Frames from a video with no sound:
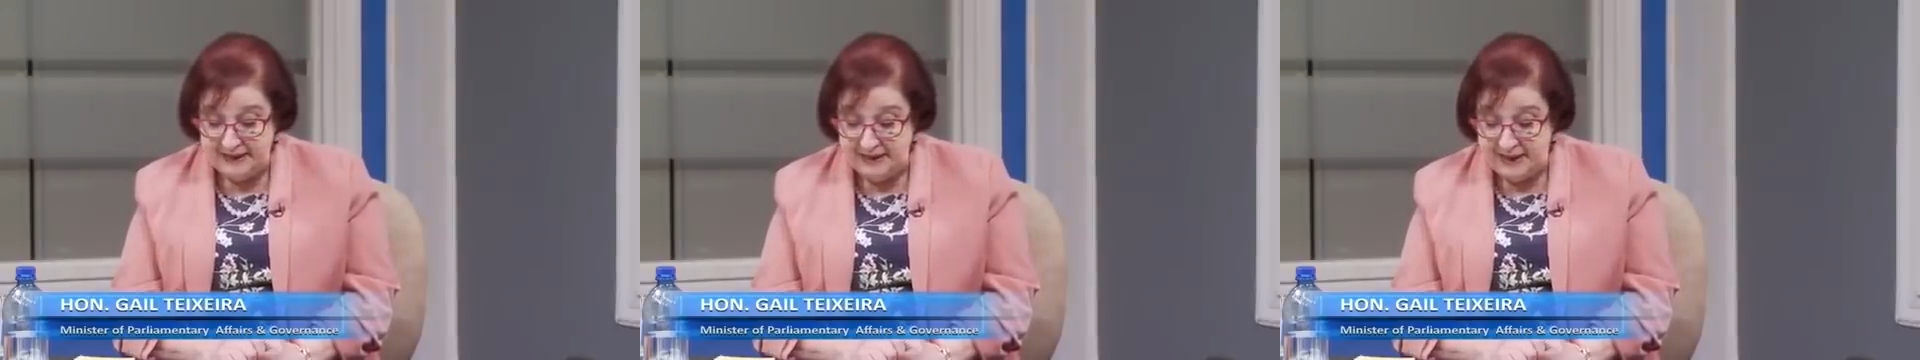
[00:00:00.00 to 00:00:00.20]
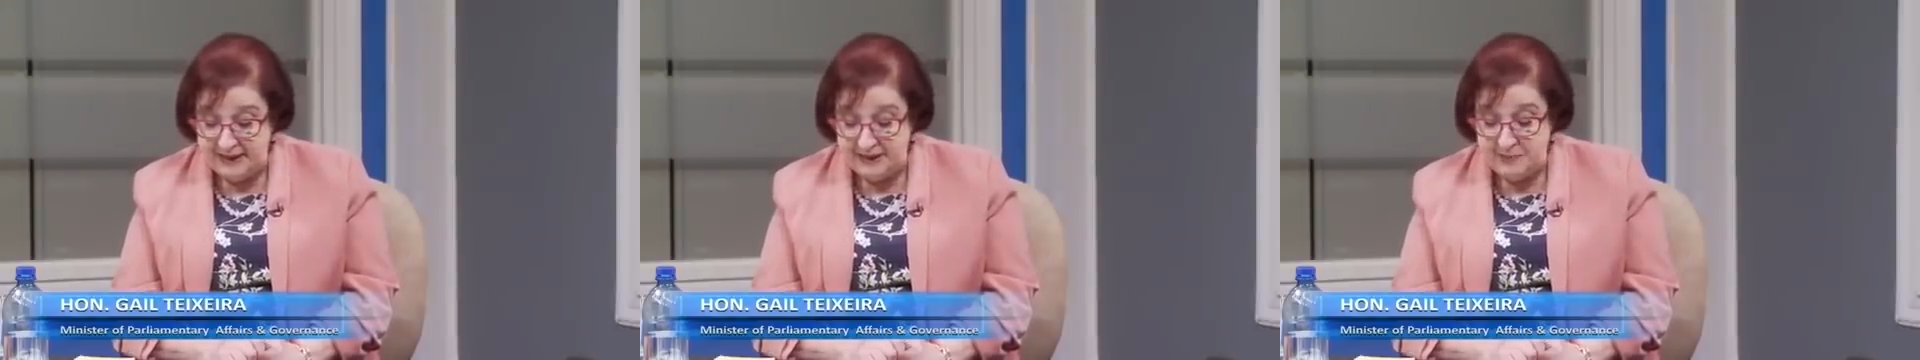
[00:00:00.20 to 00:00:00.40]

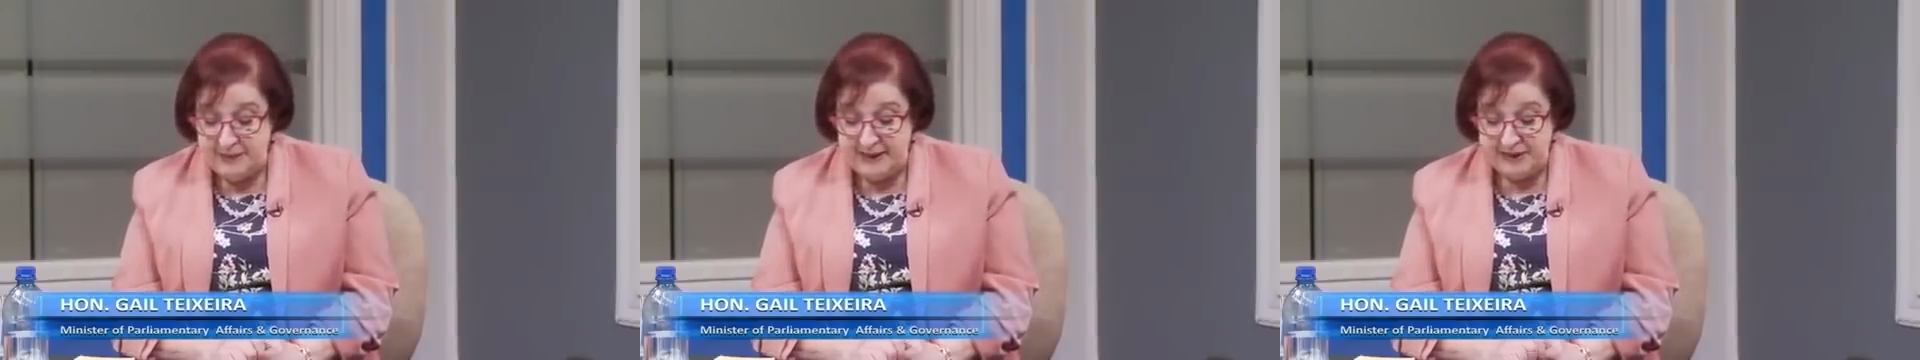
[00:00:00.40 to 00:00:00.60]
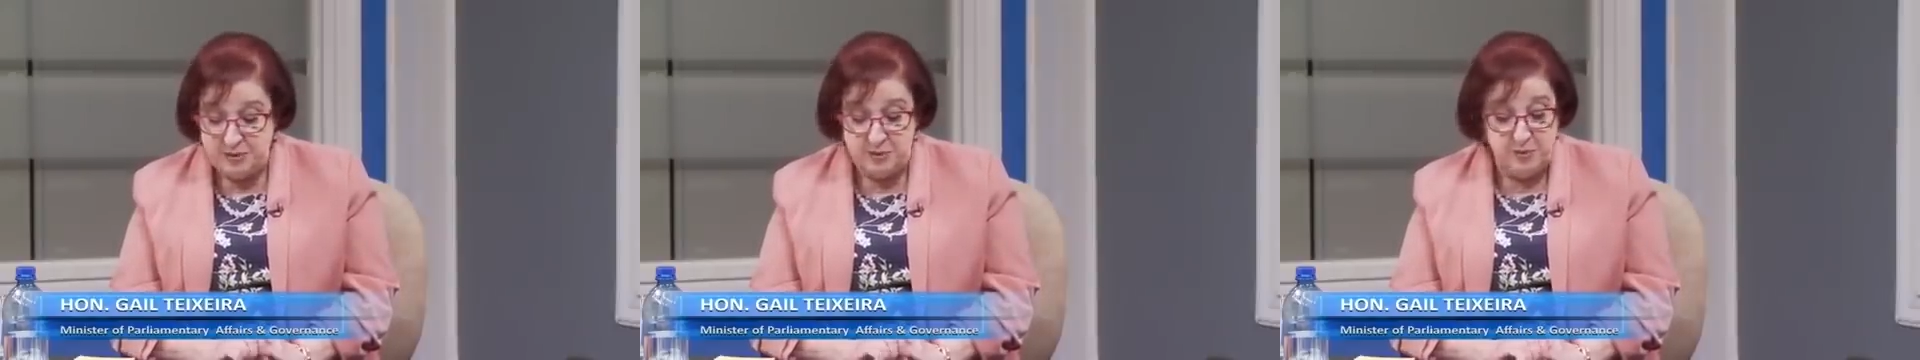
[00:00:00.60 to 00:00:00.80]

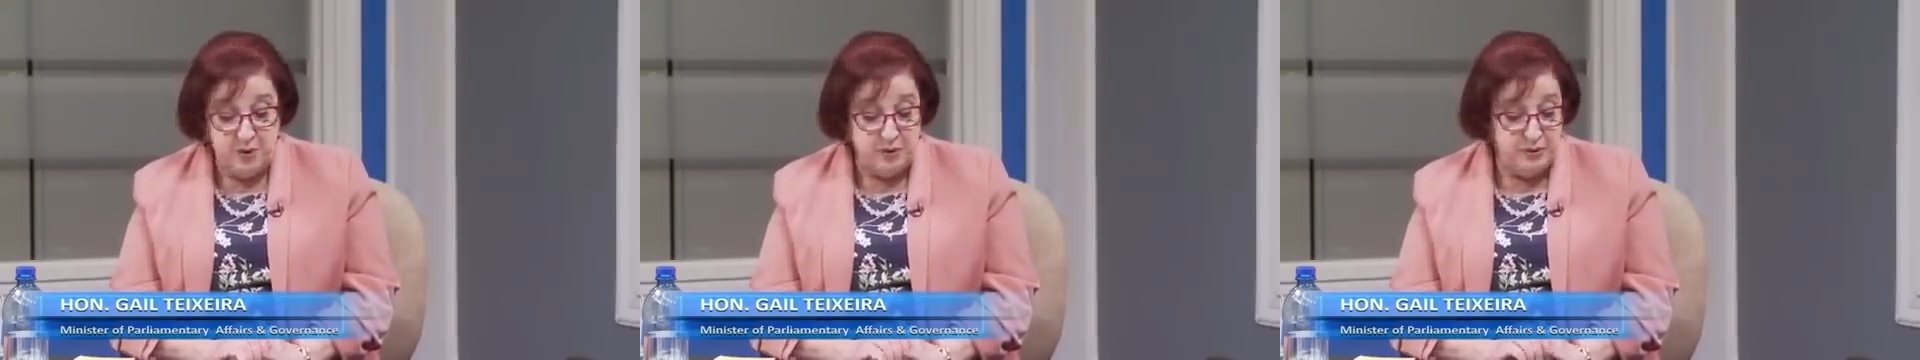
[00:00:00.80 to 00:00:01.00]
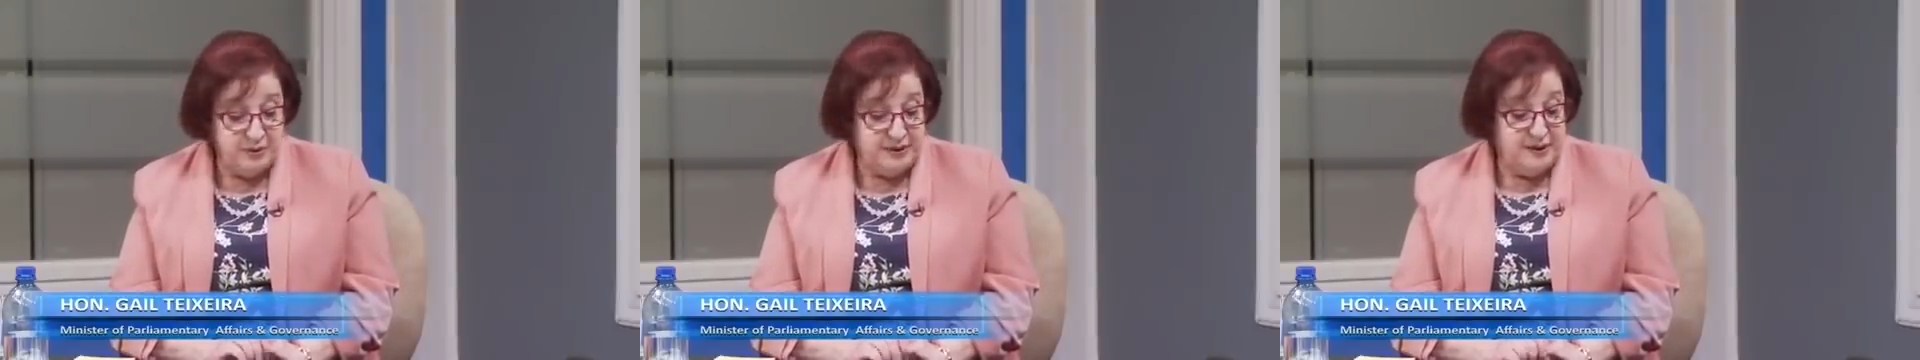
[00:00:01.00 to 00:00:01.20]
expect
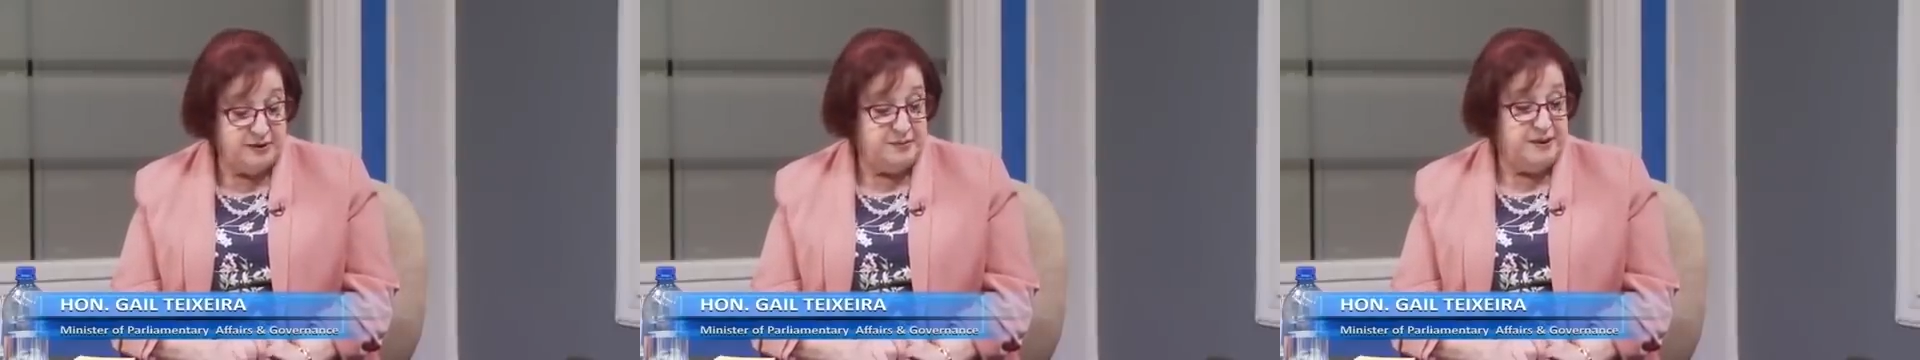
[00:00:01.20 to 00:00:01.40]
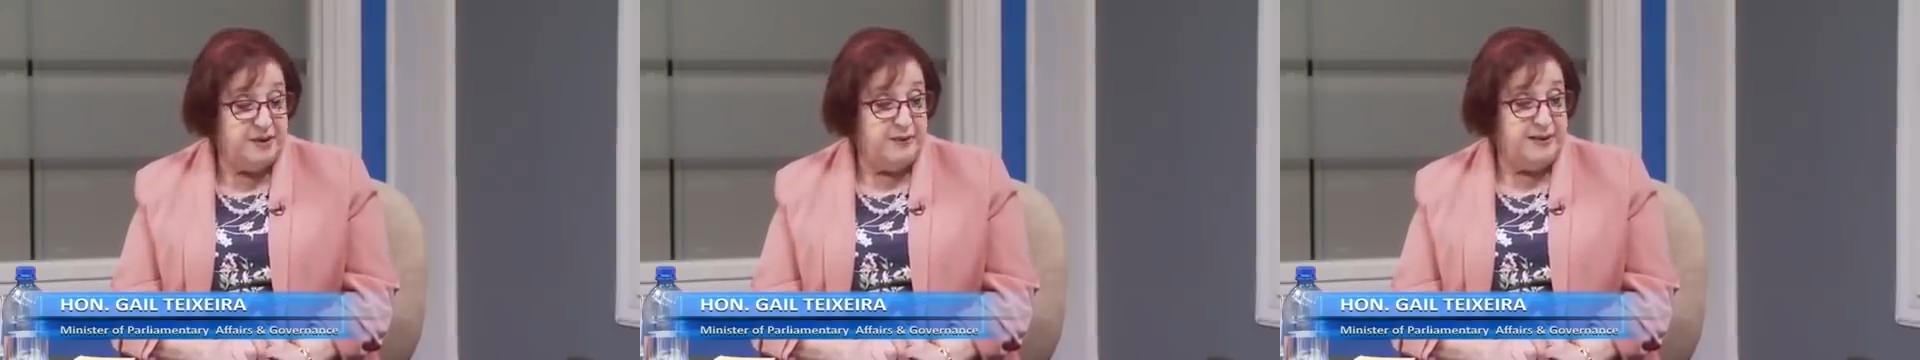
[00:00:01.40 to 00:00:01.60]
tomorrow there'll
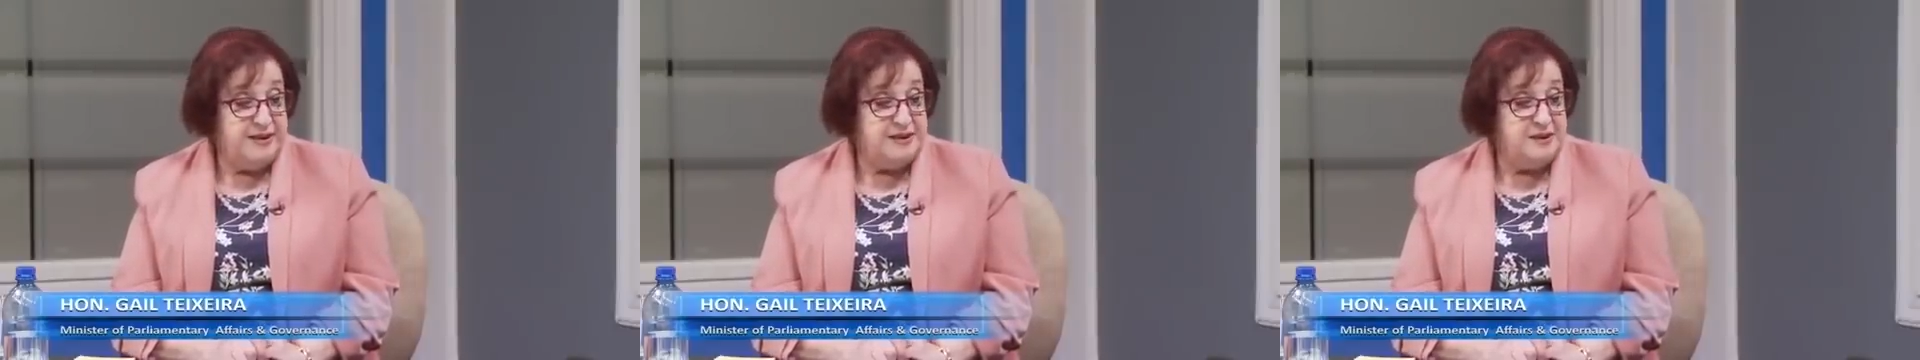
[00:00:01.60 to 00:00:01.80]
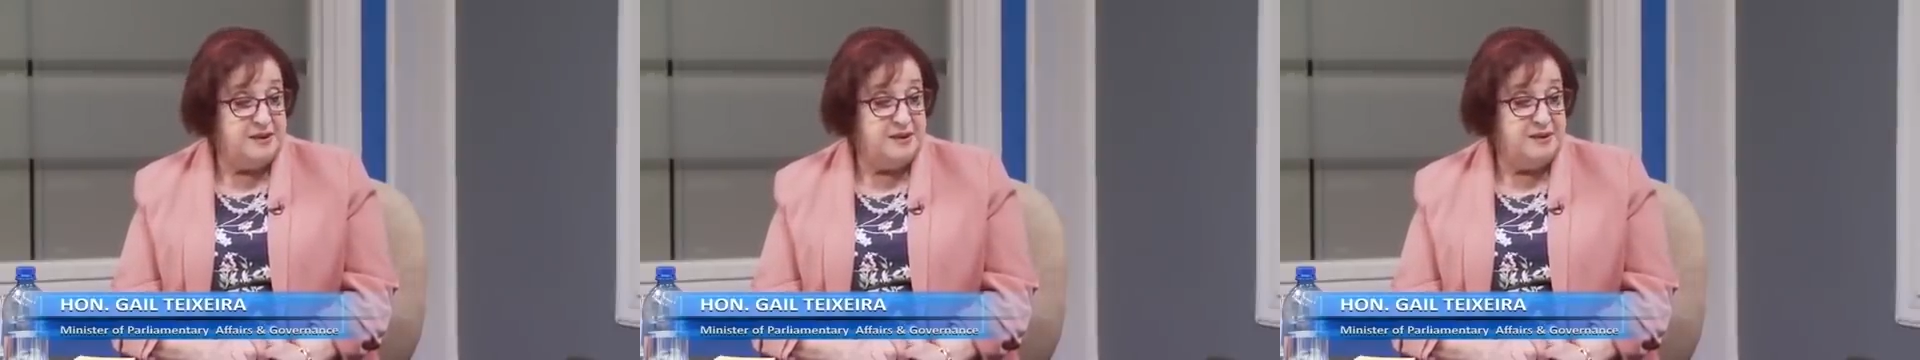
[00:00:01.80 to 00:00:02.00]
be
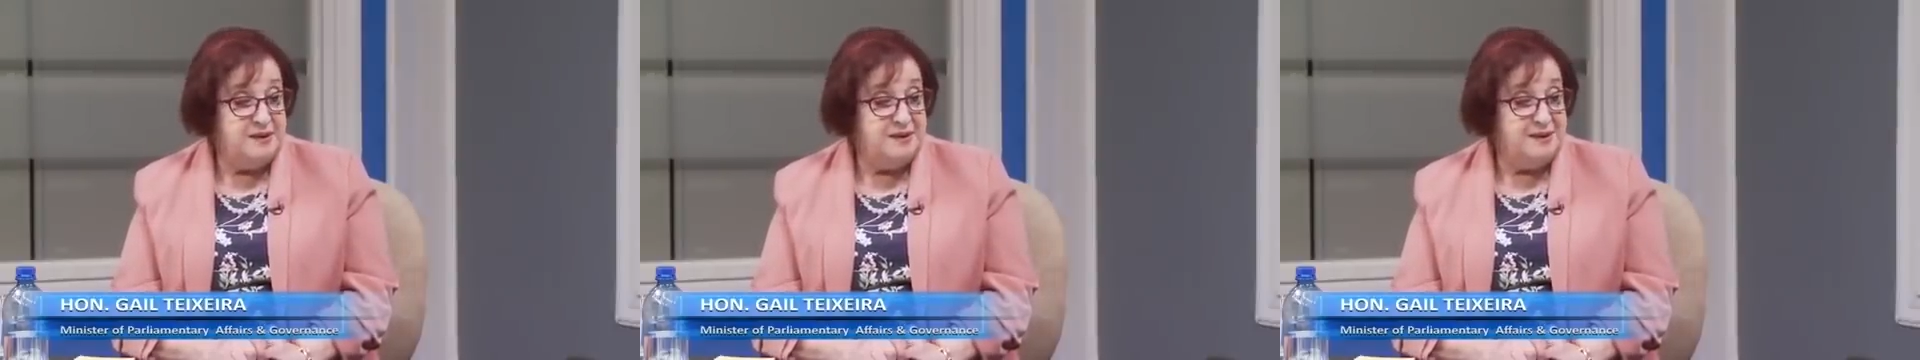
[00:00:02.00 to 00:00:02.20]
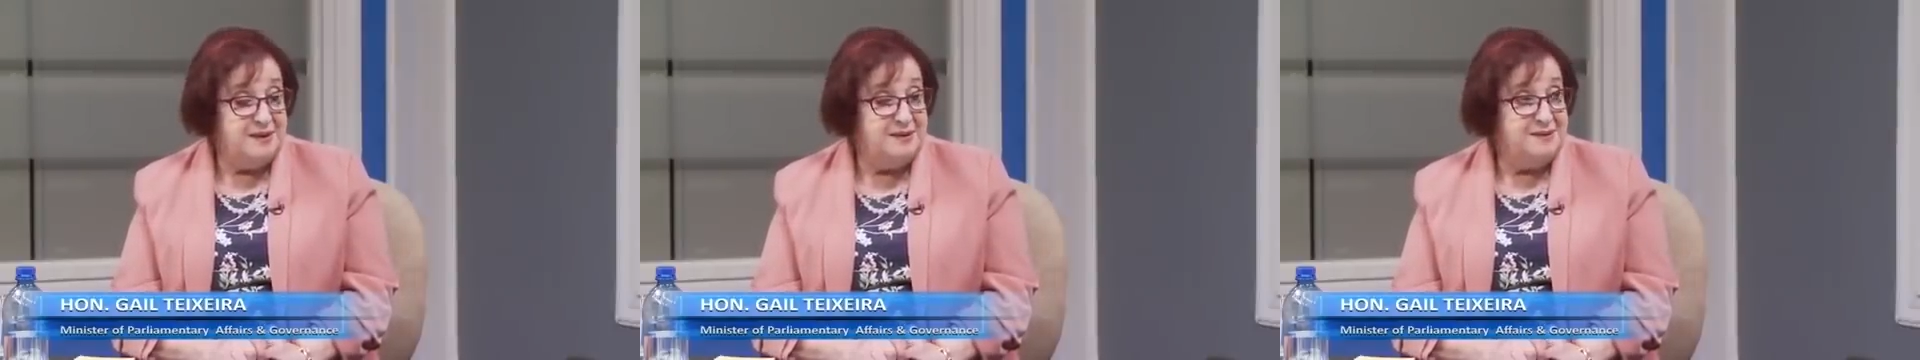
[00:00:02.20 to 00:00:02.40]
quite
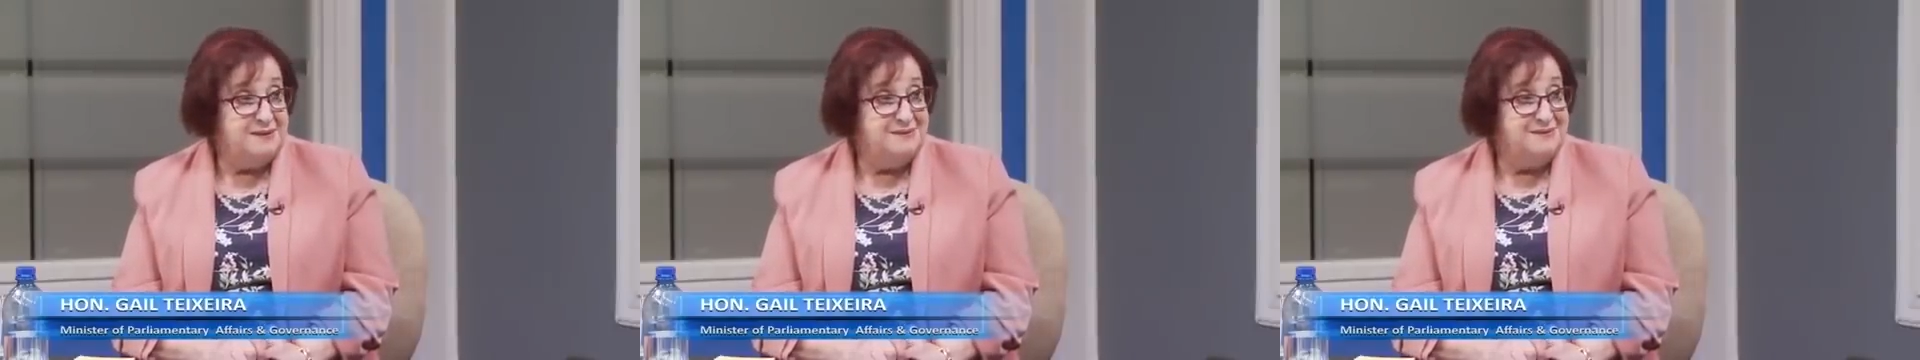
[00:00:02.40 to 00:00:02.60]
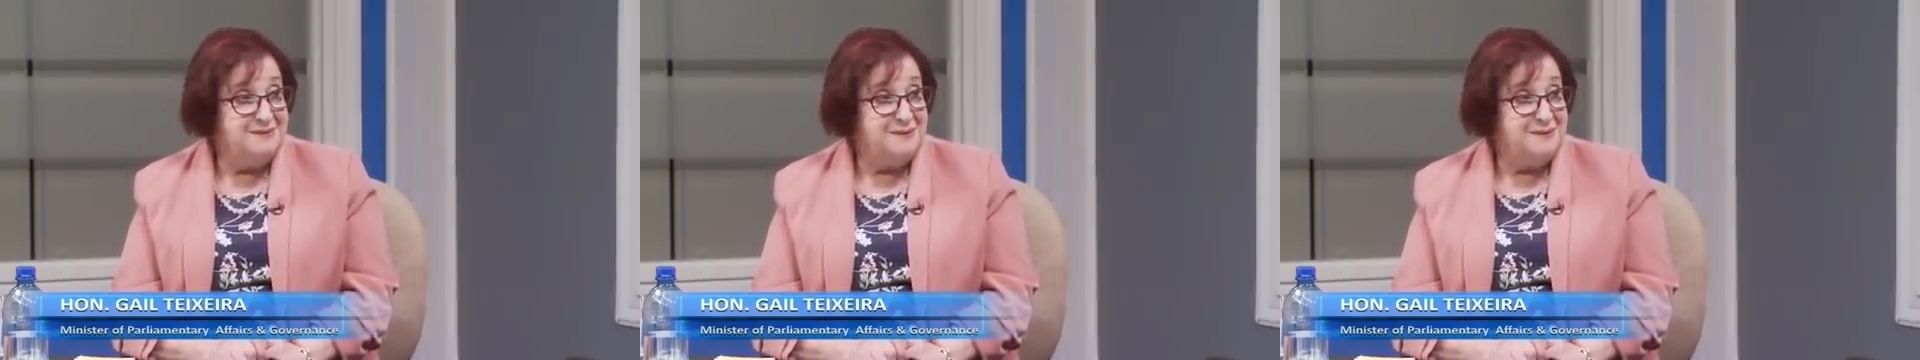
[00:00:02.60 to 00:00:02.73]
a